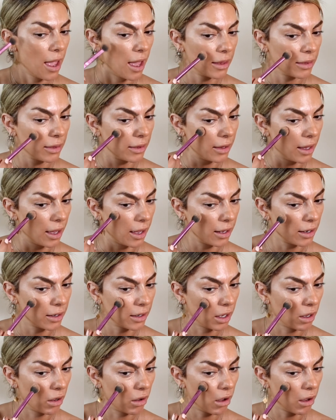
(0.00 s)
And
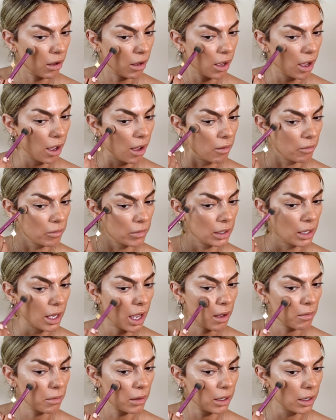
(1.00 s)
then I
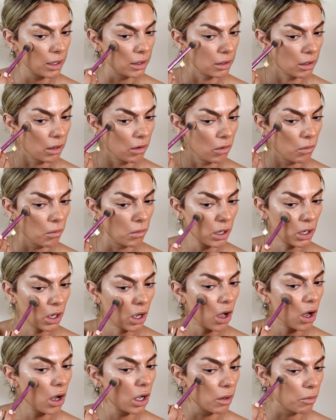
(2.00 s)
dab it on my
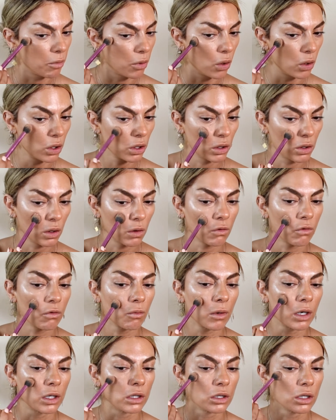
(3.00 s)
high point
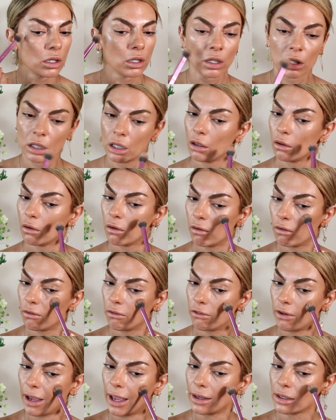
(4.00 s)
of my
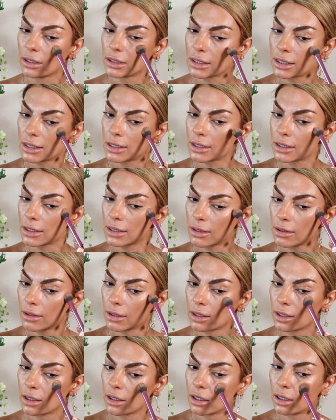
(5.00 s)
face,
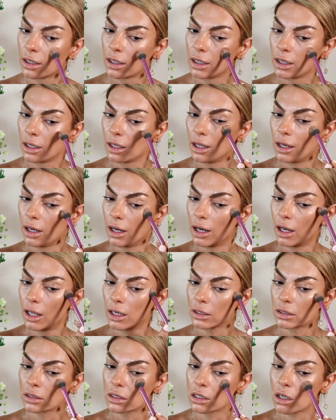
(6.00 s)

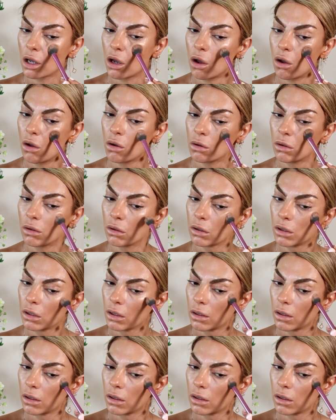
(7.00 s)
like so.